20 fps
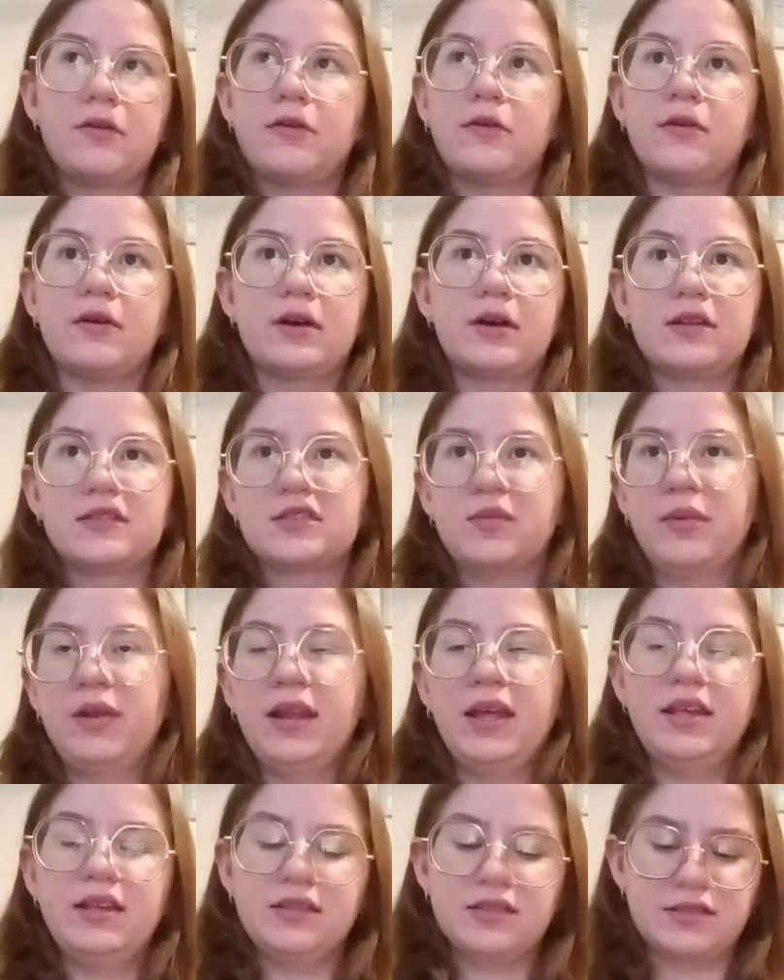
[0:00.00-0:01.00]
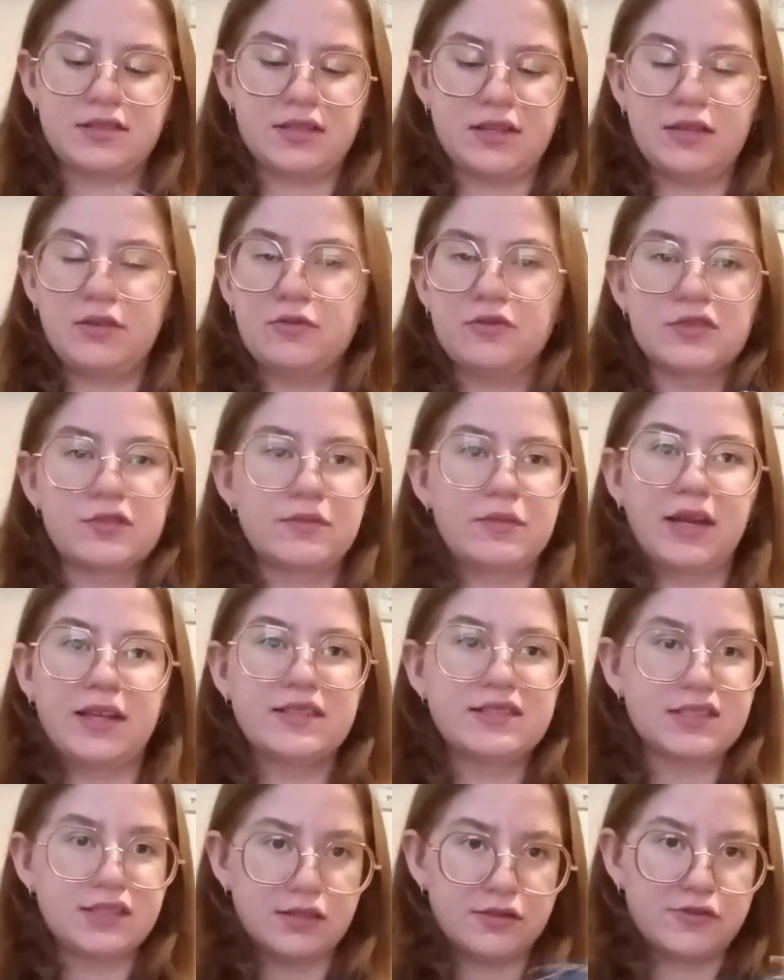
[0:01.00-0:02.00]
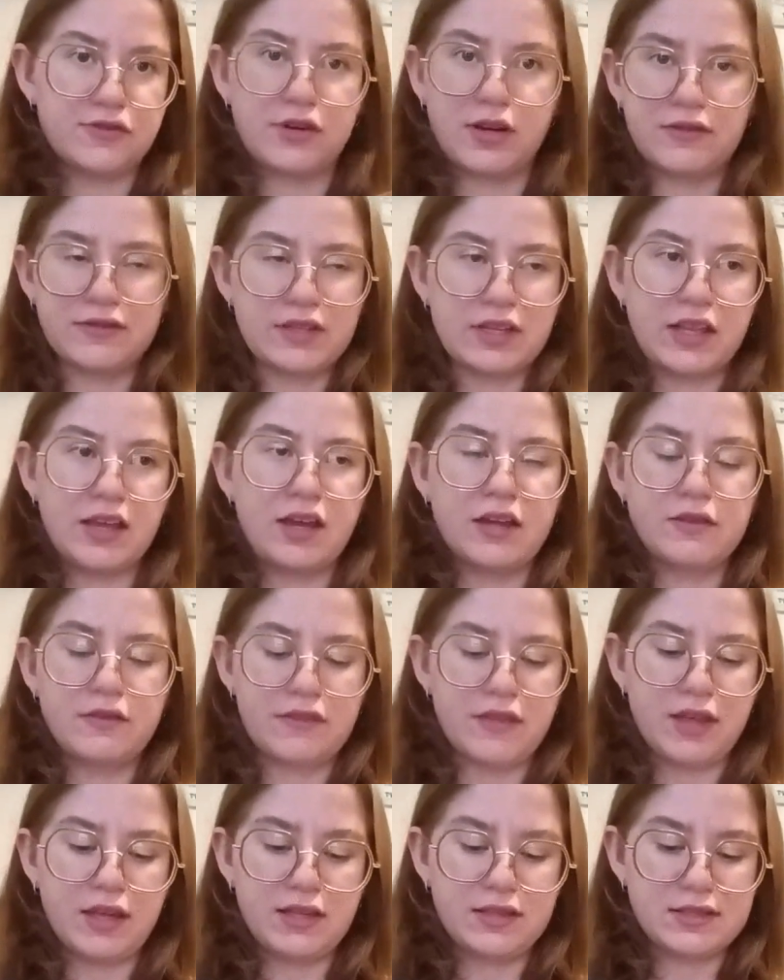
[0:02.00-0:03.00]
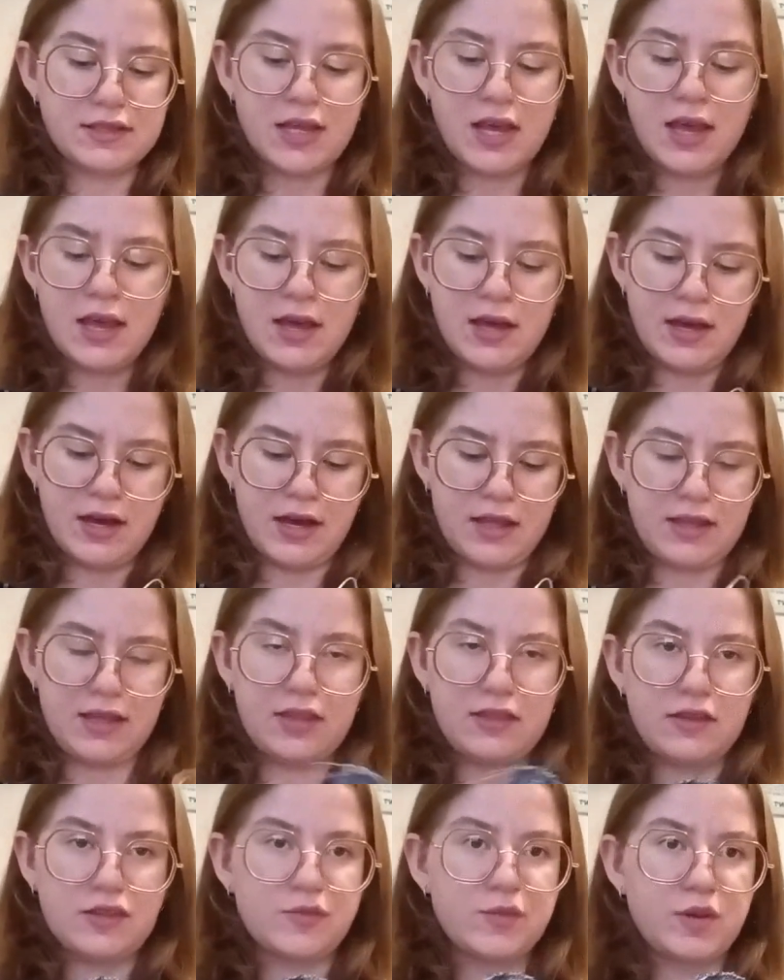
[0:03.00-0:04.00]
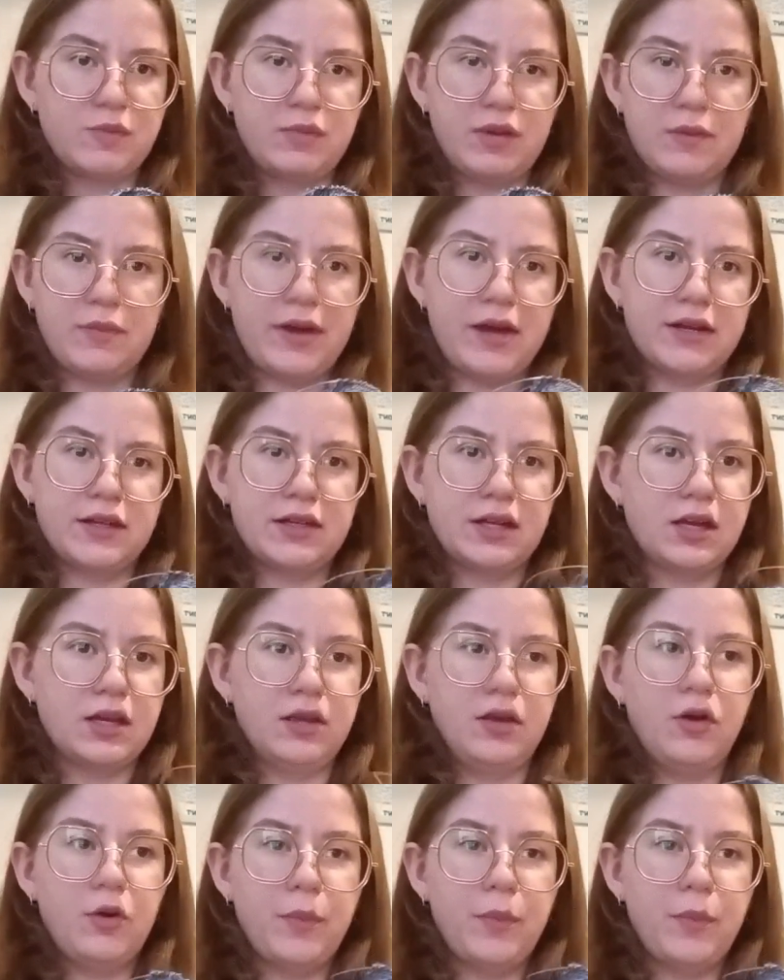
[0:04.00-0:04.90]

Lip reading: or some lace and do some like self-drafting kind of things, I think this might be a pattern I go